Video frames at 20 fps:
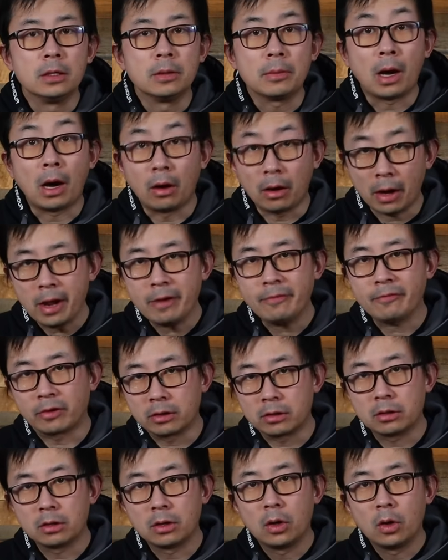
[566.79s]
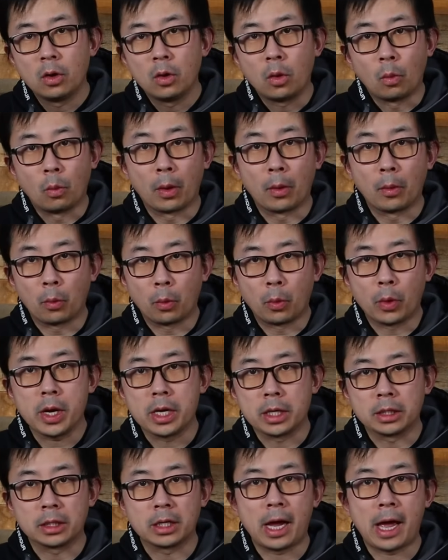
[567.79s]
However, when
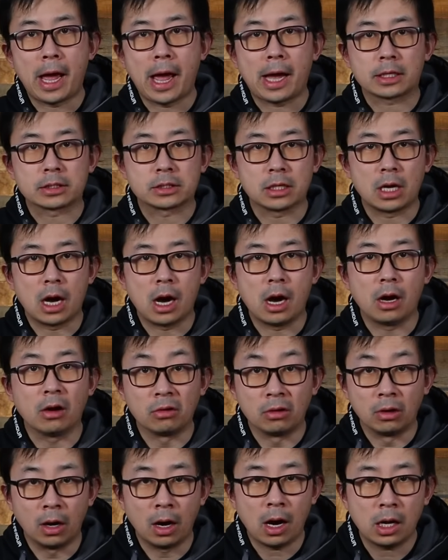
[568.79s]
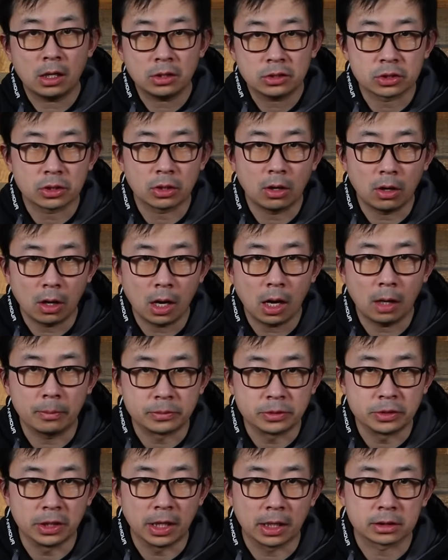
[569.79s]
wind acts on large
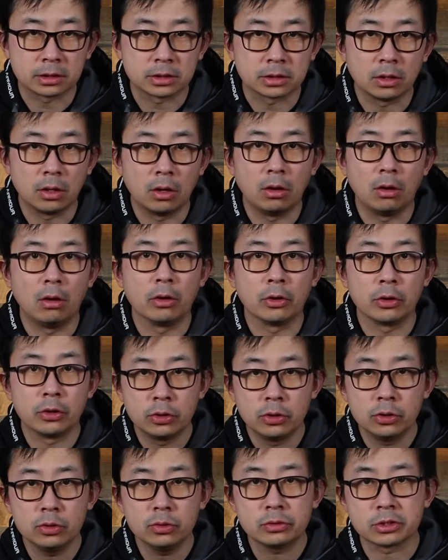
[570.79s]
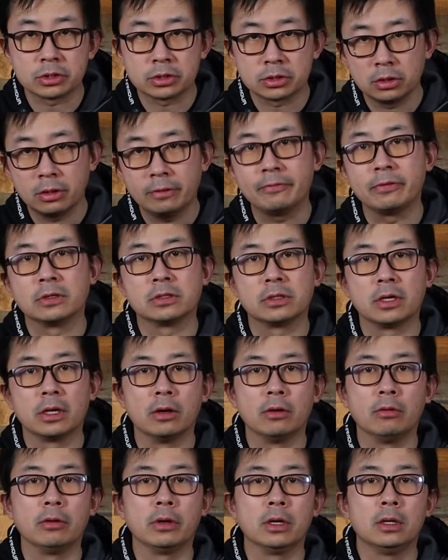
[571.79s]
objects or huge surface
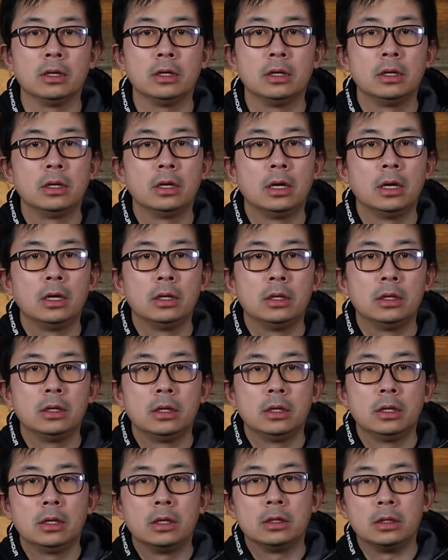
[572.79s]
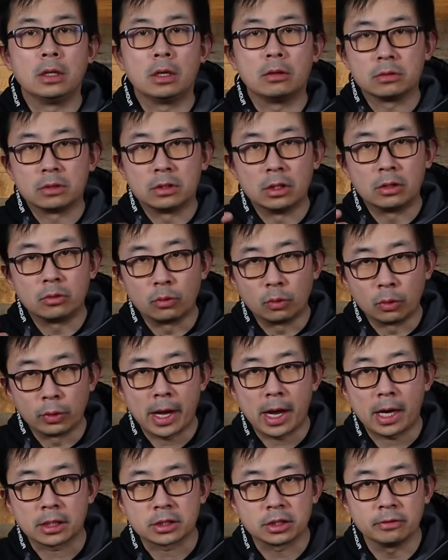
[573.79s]
area, now the
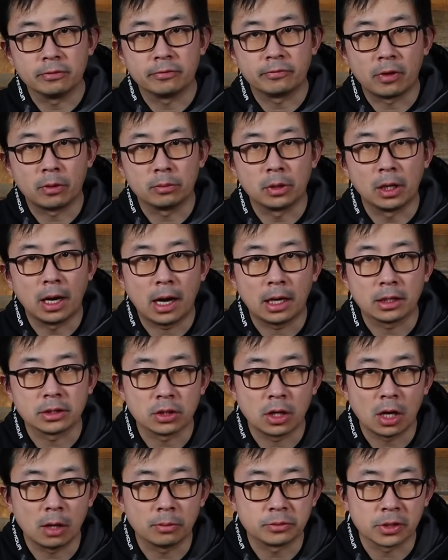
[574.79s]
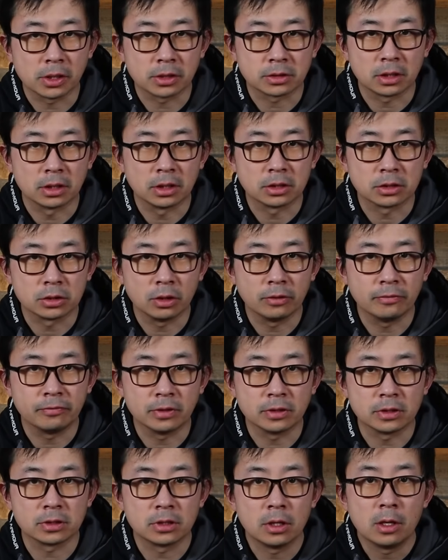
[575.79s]
reaction from the large objects and the
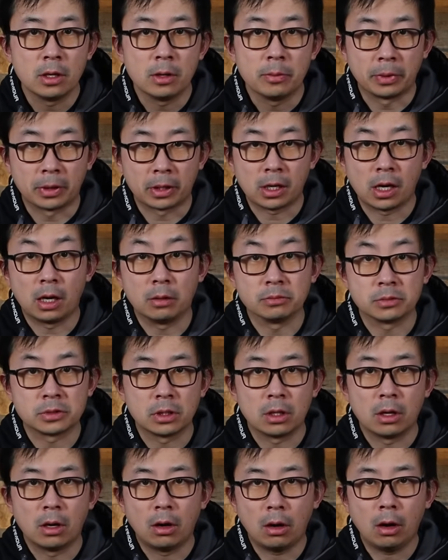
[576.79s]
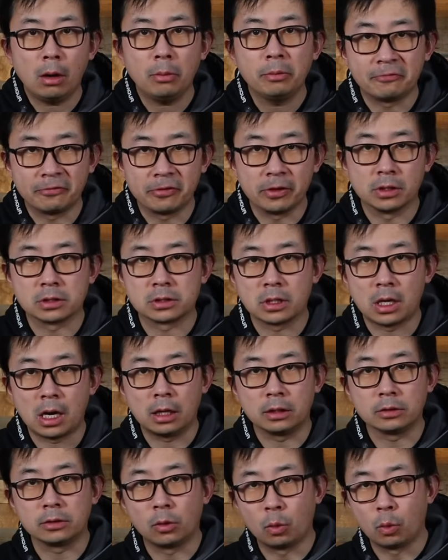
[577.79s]
surface becomes obvious
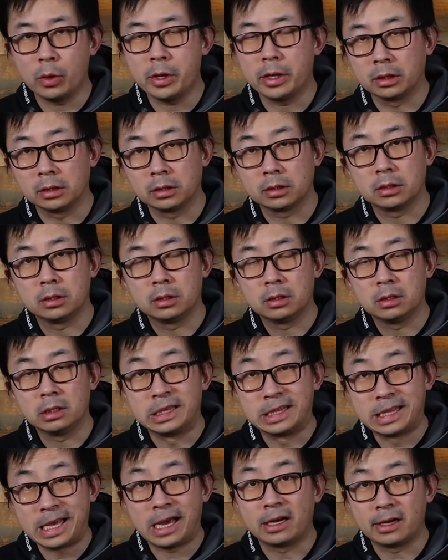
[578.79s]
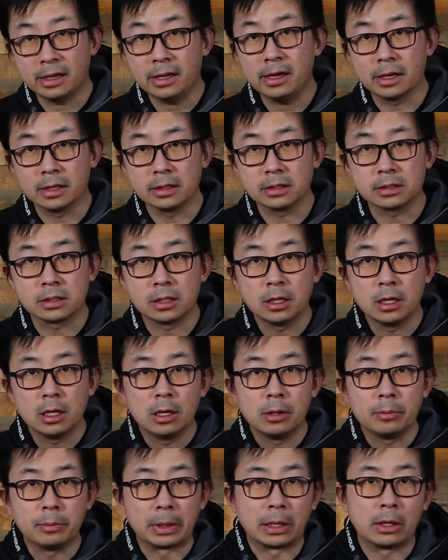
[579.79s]
on the wind. That is
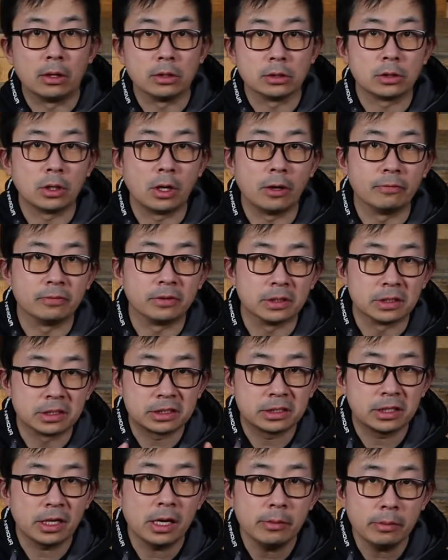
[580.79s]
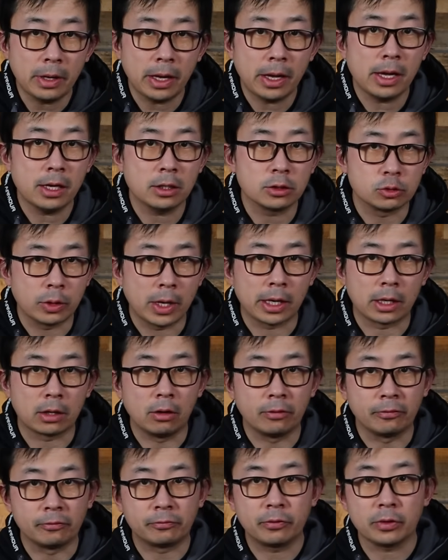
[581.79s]
because of the same air drag
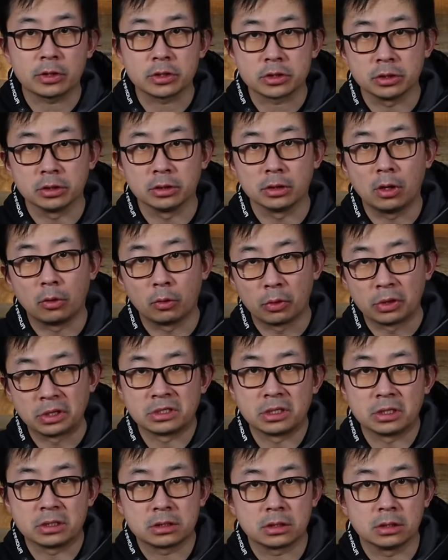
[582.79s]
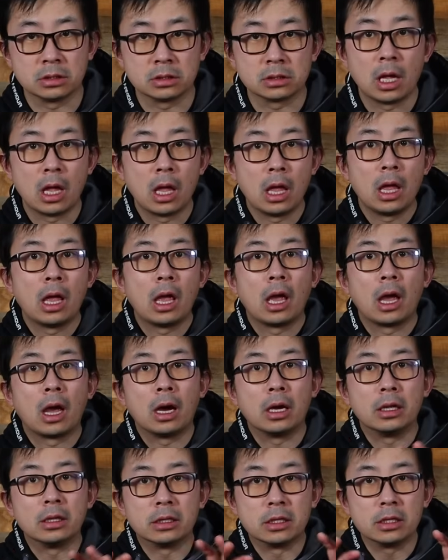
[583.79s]
or friction or resistance.
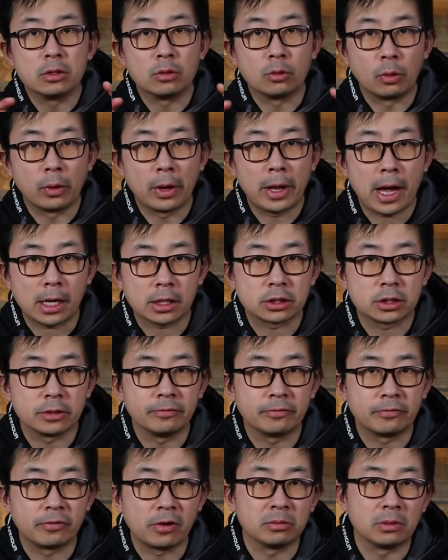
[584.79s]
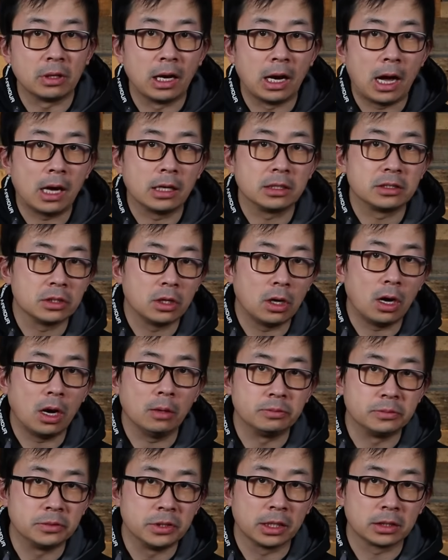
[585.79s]
The reaction from the large
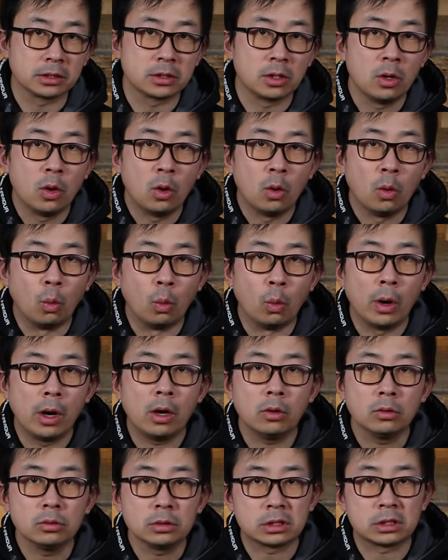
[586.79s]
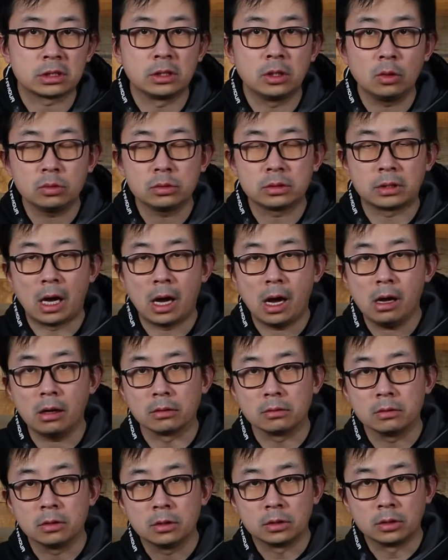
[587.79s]
objects will slow
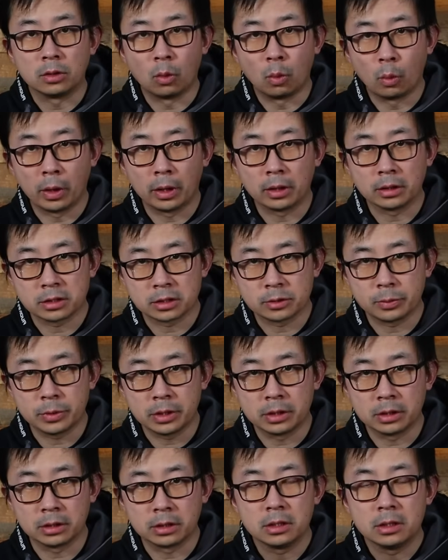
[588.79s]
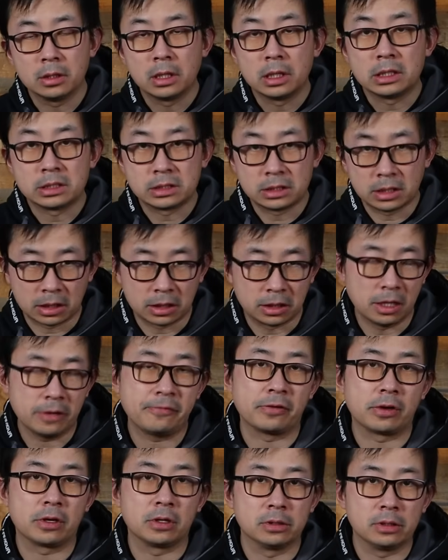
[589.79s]
down the wind speed
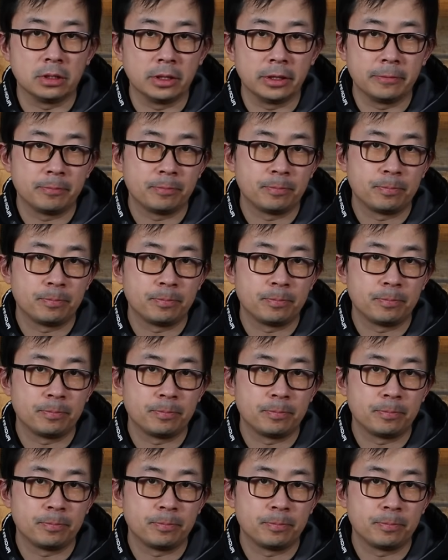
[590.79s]
significantly.